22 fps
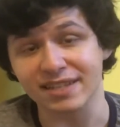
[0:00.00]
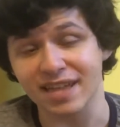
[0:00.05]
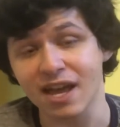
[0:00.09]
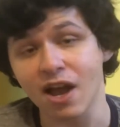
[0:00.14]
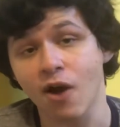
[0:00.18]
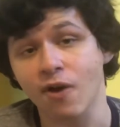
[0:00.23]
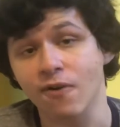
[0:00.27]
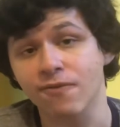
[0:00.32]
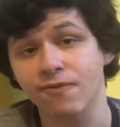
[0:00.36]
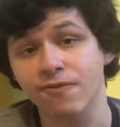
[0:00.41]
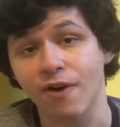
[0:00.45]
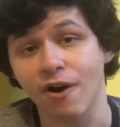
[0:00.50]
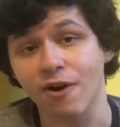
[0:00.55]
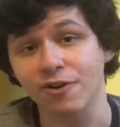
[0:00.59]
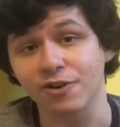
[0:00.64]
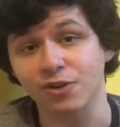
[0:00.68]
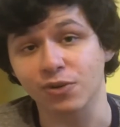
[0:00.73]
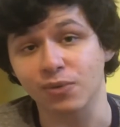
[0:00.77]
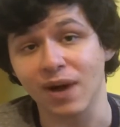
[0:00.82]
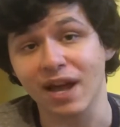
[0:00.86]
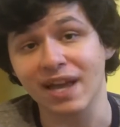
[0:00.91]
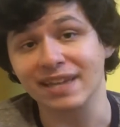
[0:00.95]
They are far
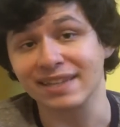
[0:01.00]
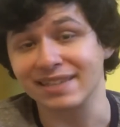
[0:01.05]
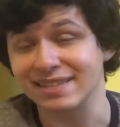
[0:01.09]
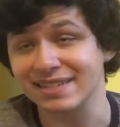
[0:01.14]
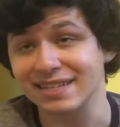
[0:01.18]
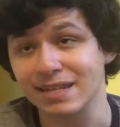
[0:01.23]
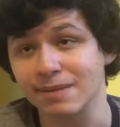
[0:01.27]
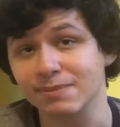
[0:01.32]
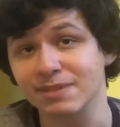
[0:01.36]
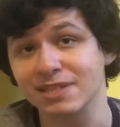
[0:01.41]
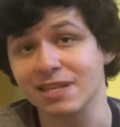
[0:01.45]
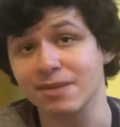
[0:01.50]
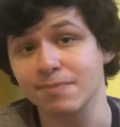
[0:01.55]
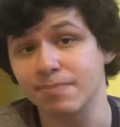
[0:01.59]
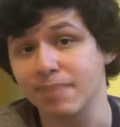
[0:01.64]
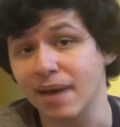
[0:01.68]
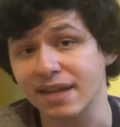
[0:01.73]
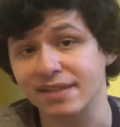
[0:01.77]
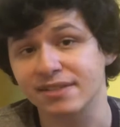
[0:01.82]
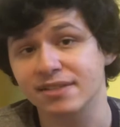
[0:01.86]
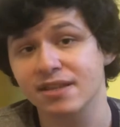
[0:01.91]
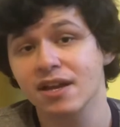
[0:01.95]
and away, it seems, the
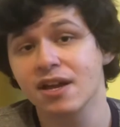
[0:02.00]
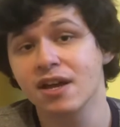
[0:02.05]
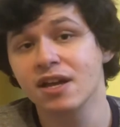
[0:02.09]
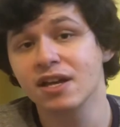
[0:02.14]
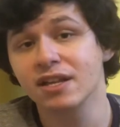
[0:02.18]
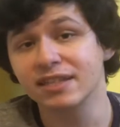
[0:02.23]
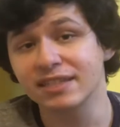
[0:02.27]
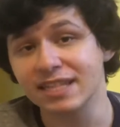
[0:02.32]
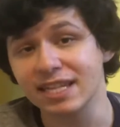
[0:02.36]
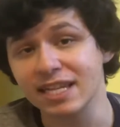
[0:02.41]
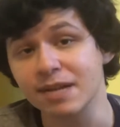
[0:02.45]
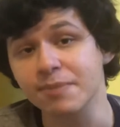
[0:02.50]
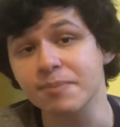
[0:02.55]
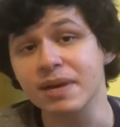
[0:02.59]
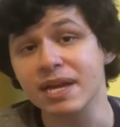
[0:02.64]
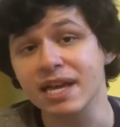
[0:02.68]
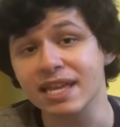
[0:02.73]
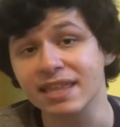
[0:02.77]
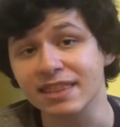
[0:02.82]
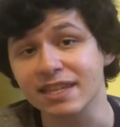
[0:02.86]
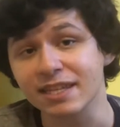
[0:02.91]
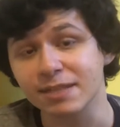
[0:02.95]
best team
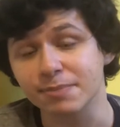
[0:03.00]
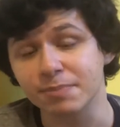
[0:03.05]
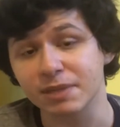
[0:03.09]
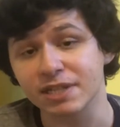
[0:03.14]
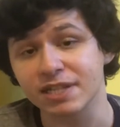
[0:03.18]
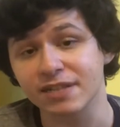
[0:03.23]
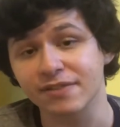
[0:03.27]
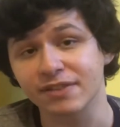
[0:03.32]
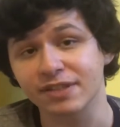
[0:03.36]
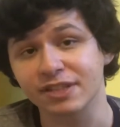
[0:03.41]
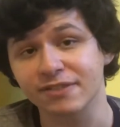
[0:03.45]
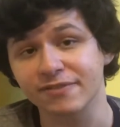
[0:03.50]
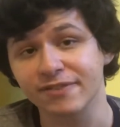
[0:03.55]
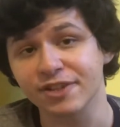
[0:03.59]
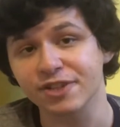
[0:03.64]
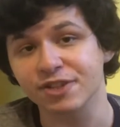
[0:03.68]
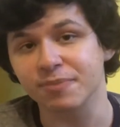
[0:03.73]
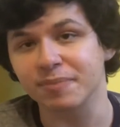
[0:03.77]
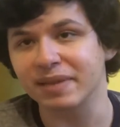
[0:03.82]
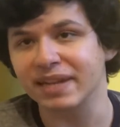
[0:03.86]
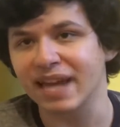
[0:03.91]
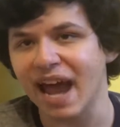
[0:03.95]
in this Pacific
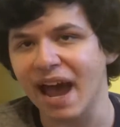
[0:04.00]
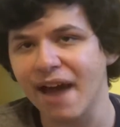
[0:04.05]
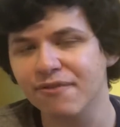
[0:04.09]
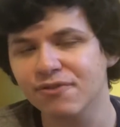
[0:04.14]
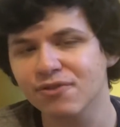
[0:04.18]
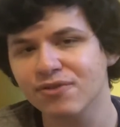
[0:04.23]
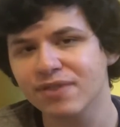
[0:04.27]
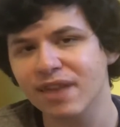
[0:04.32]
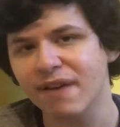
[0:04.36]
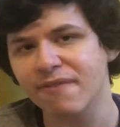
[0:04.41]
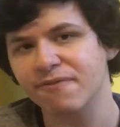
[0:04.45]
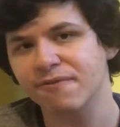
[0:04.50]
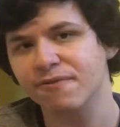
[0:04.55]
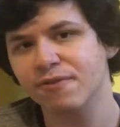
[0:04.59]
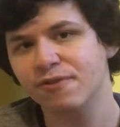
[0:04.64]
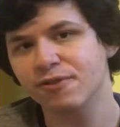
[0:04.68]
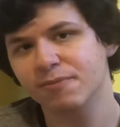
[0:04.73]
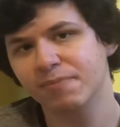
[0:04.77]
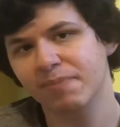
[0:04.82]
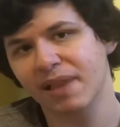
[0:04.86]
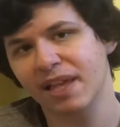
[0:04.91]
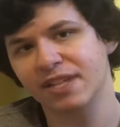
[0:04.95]
Division, but after that
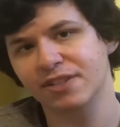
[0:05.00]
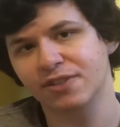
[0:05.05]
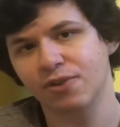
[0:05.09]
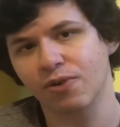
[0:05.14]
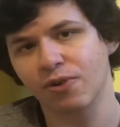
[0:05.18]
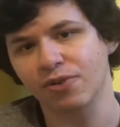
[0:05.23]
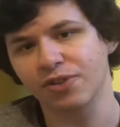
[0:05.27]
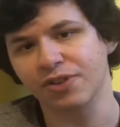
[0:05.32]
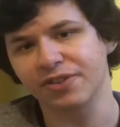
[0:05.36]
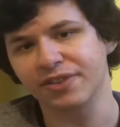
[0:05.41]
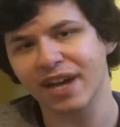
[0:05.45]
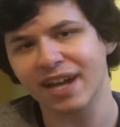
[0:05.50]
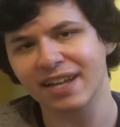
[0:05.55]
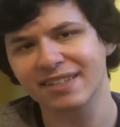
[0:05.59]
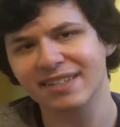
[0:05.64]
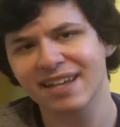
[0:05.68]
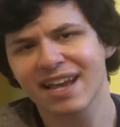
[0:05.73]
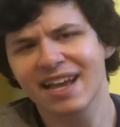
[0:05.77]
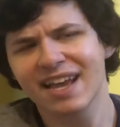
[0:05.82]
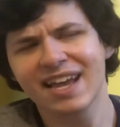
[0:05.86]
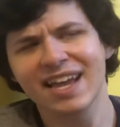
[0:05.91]
first place Golden Knights,